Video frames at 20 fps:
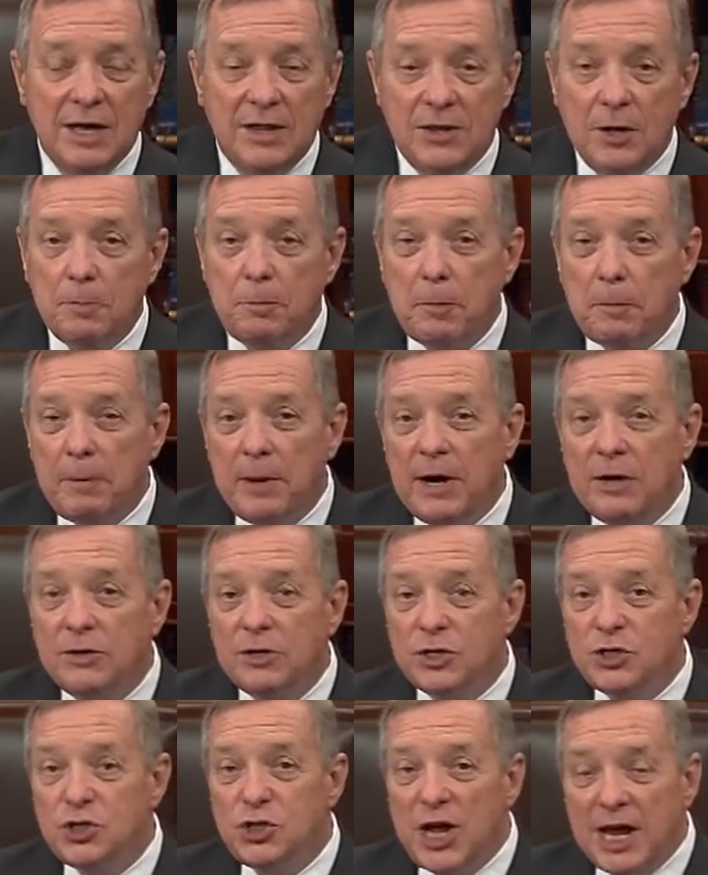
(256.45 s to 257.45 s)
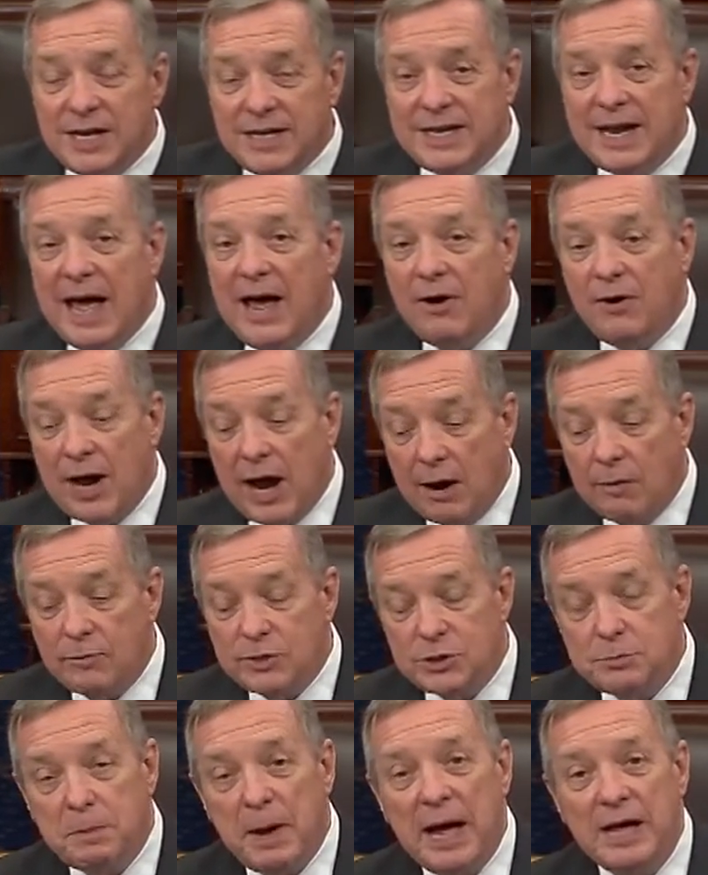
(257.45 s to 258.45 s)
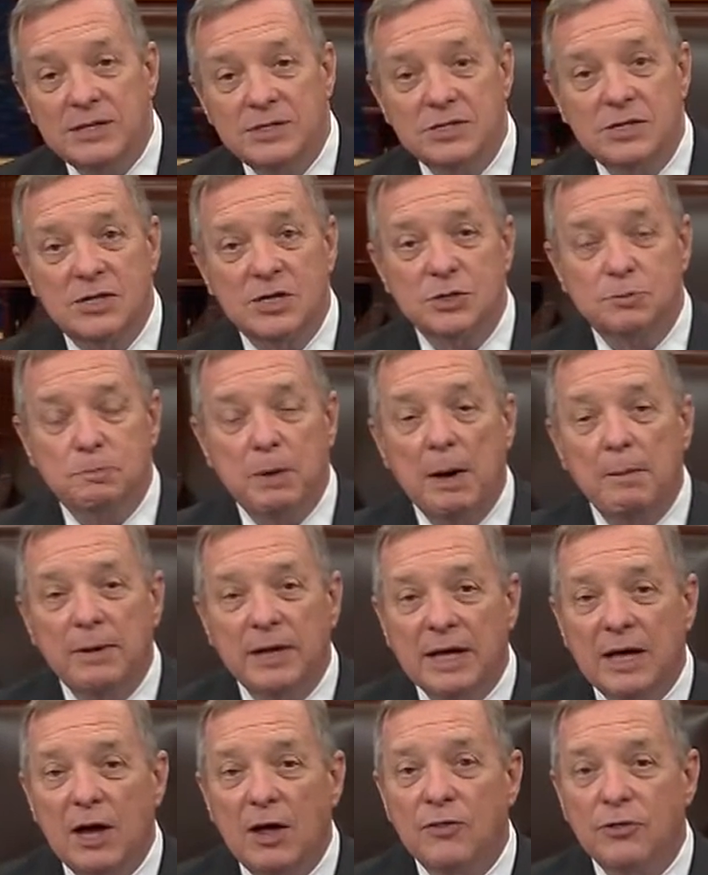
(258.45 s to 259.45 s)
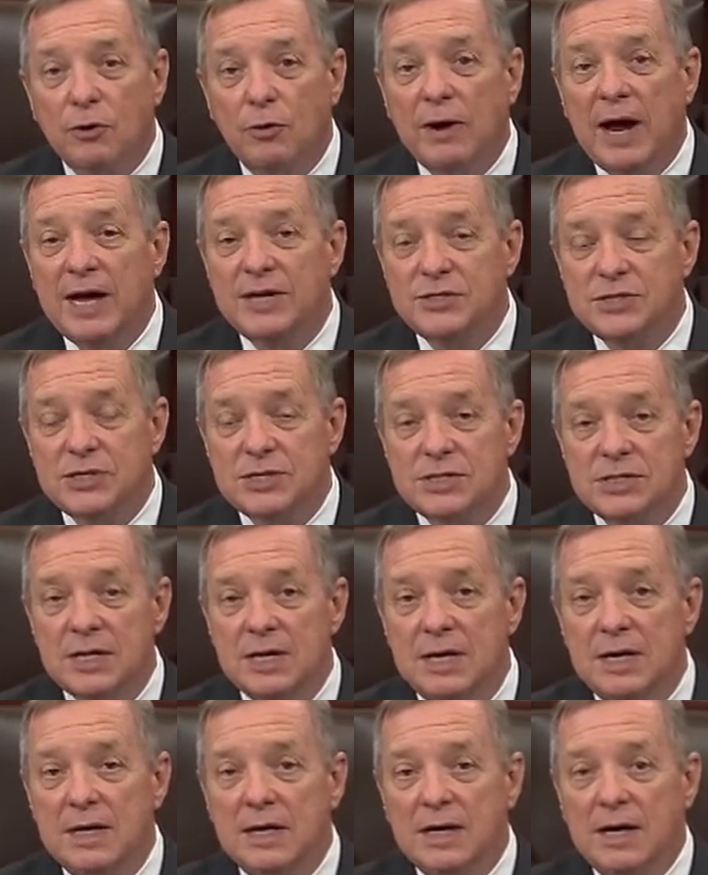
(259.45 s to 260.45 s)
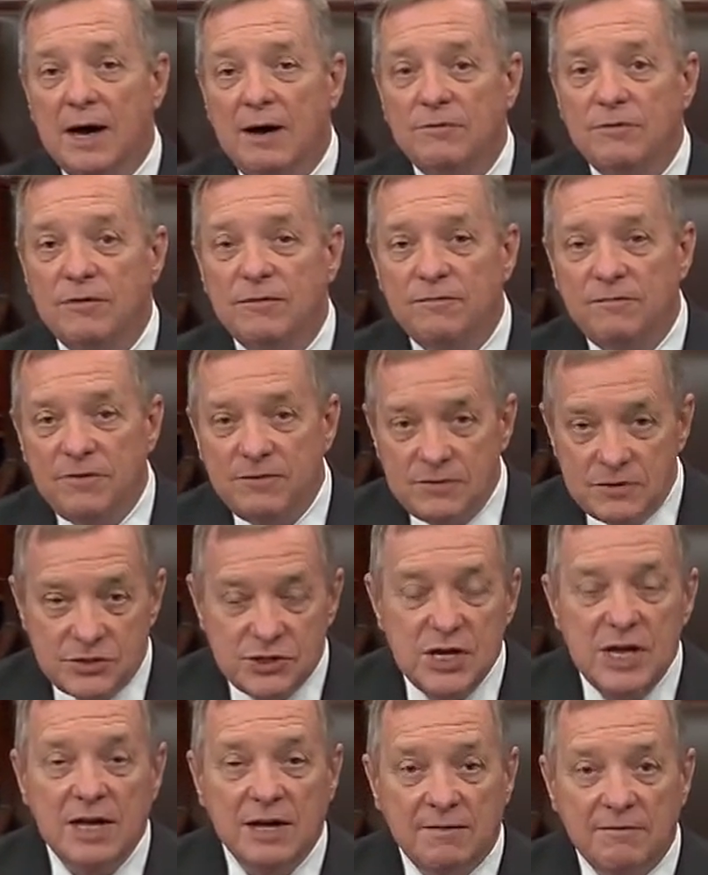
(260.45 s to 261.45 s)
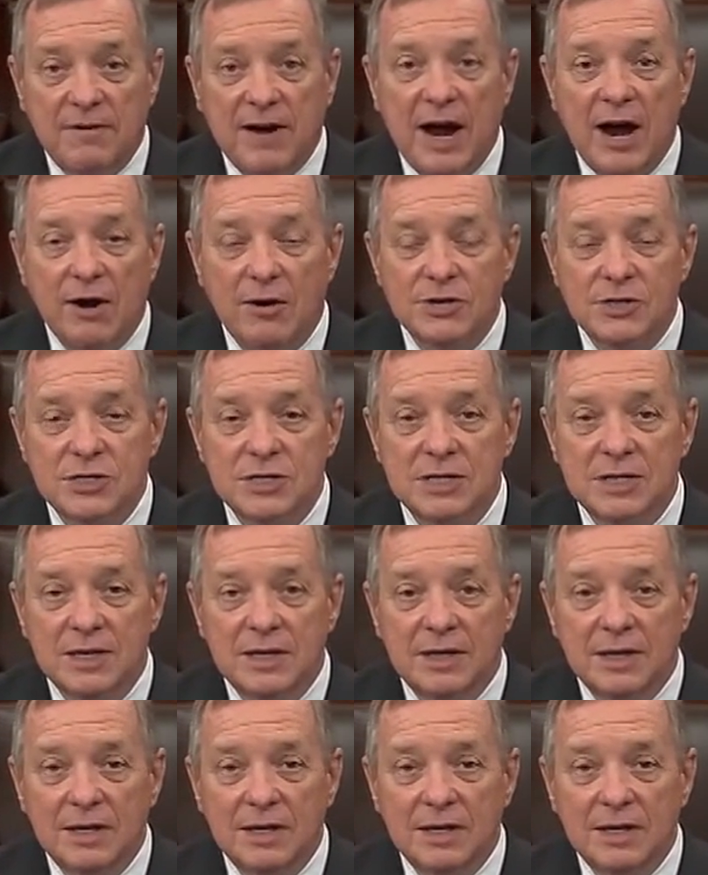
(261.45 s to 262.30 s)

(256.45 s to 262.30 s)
they're prepared to shut down our response to this public health crisis of the Zika virus